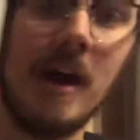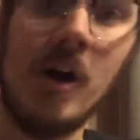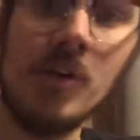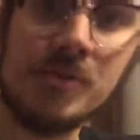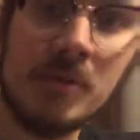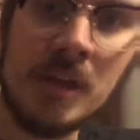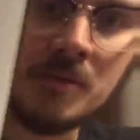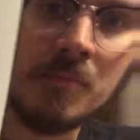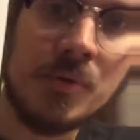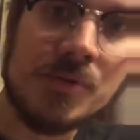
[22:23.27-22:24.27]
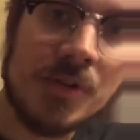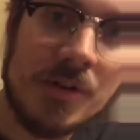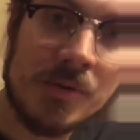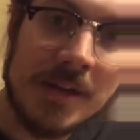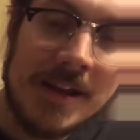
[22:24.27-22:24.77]
also, it's important to
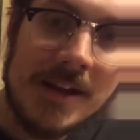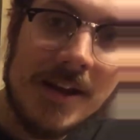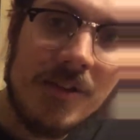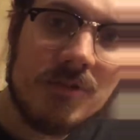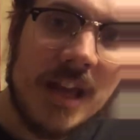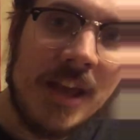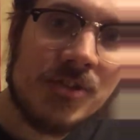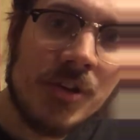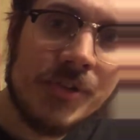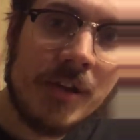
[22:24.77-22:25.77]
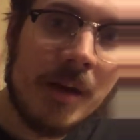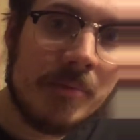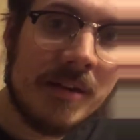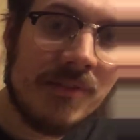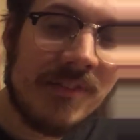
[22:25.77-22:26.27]
note, it's also coupled
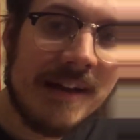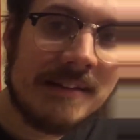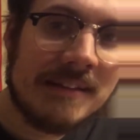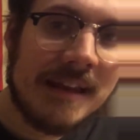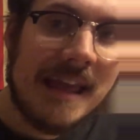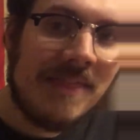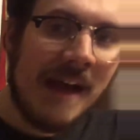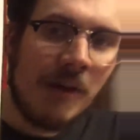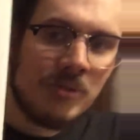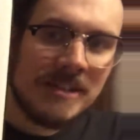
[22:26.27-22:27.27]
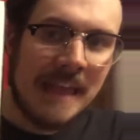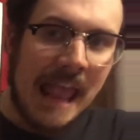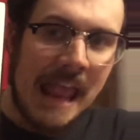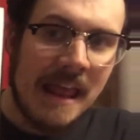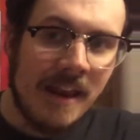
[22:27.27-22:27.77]
by the fact that that was the
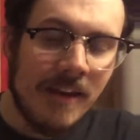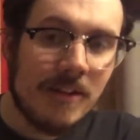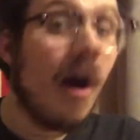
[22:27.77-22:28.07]
end